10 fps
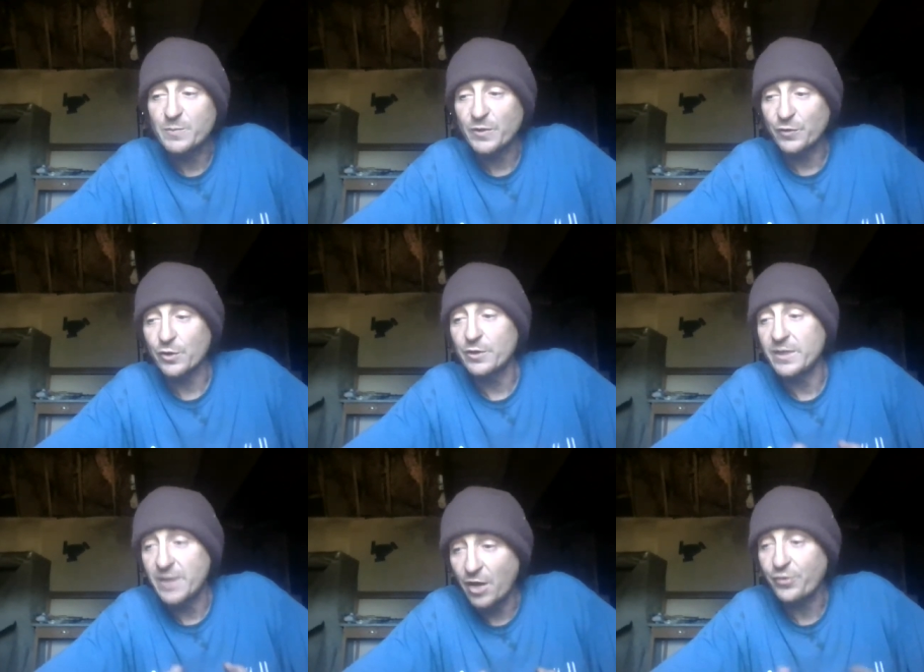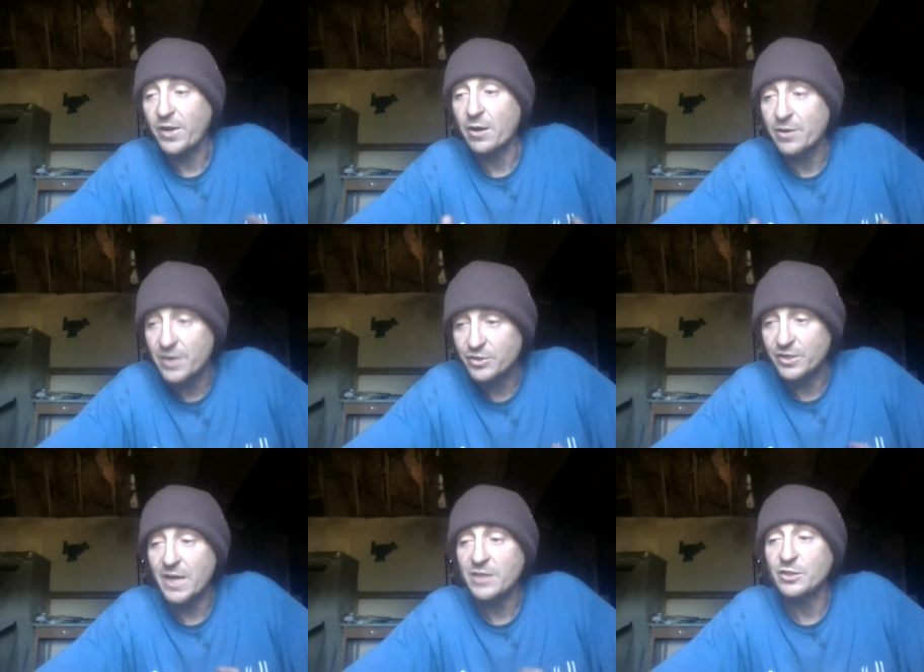but they're going to need health care and
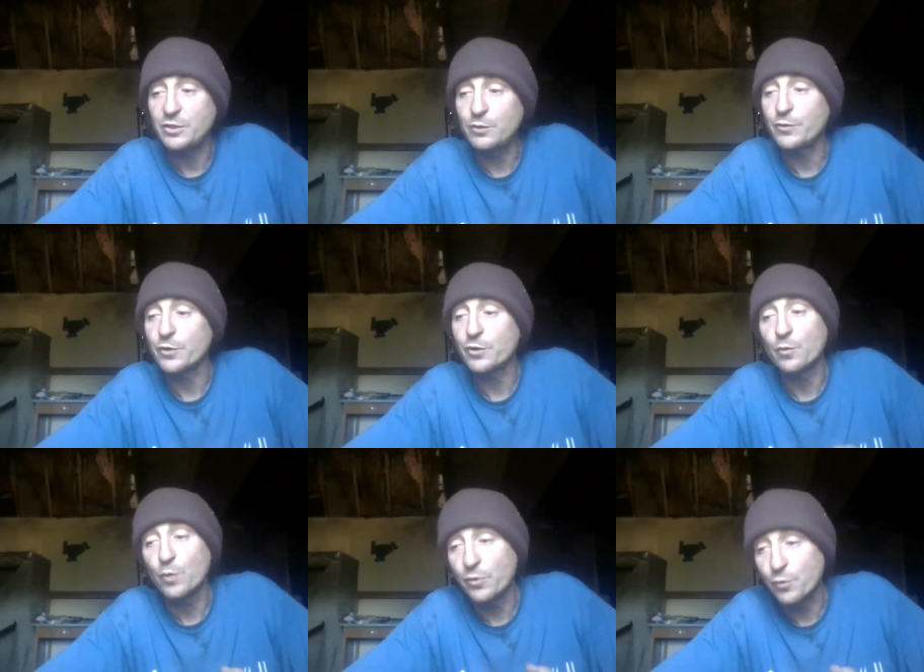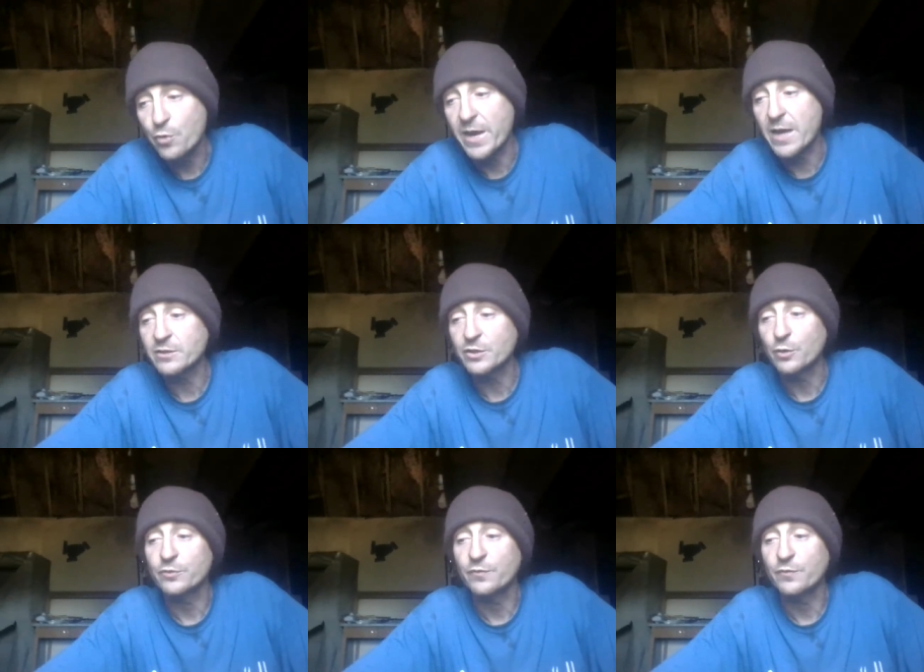education too. And they're going to run their own households.